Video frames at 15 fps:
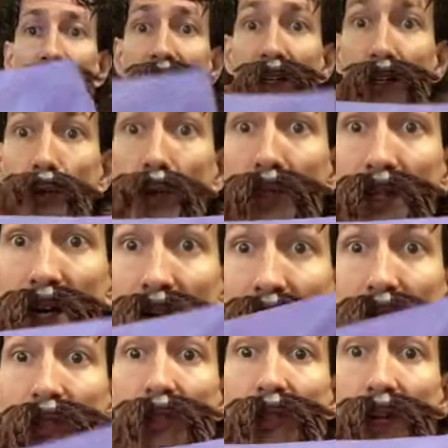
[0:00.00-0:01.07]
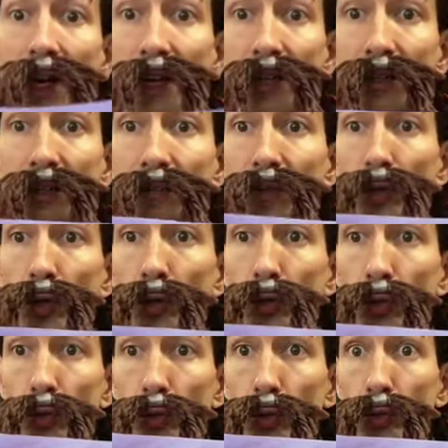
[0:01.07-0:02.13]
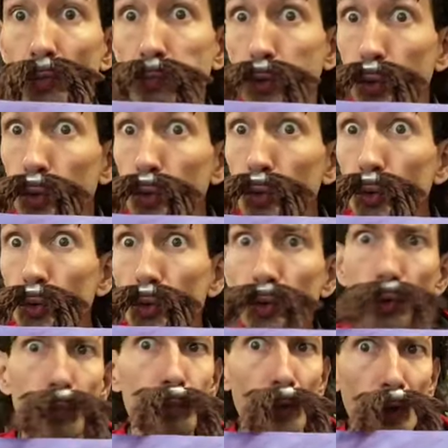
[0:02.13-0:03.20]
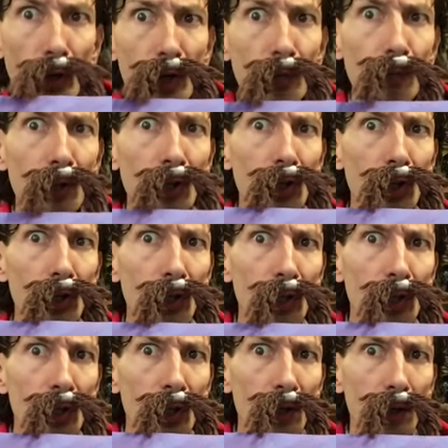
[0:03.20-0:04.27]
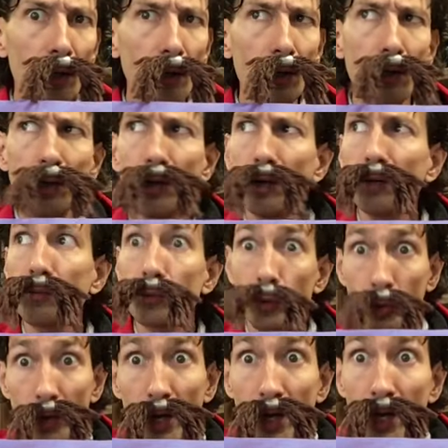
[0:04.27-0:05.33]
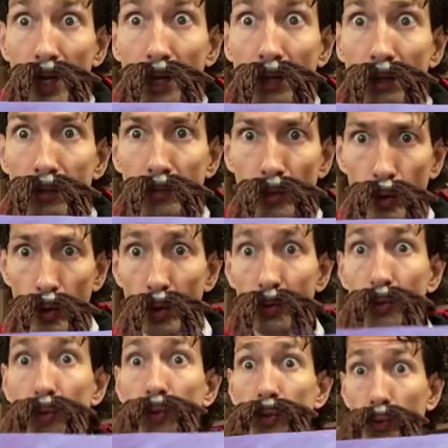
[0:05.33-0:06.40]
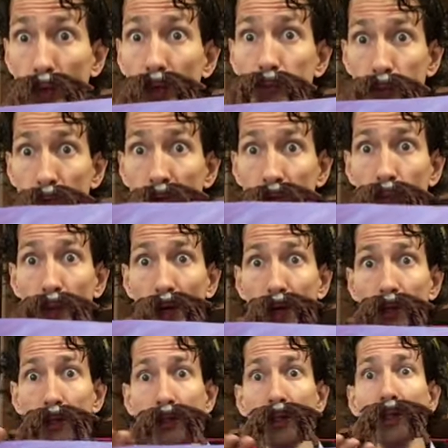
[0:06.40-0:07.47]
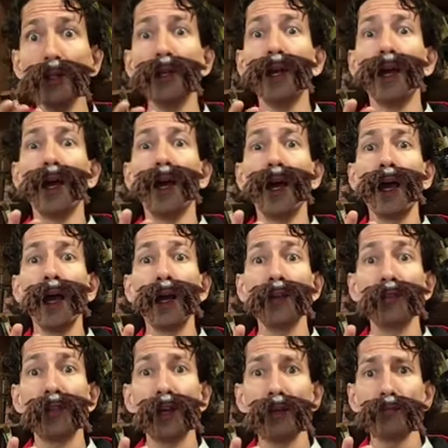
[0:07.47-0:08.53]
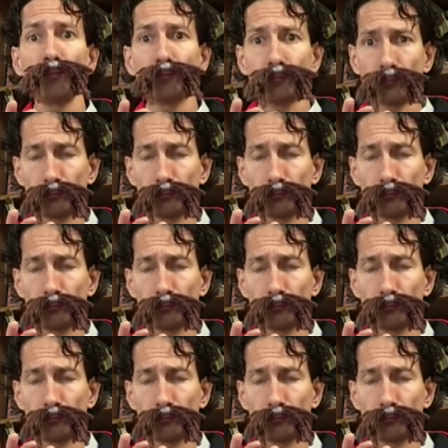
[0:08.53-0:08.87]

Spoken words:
Then on the outside, you use blue, purple, gray. All those work pretty well. And then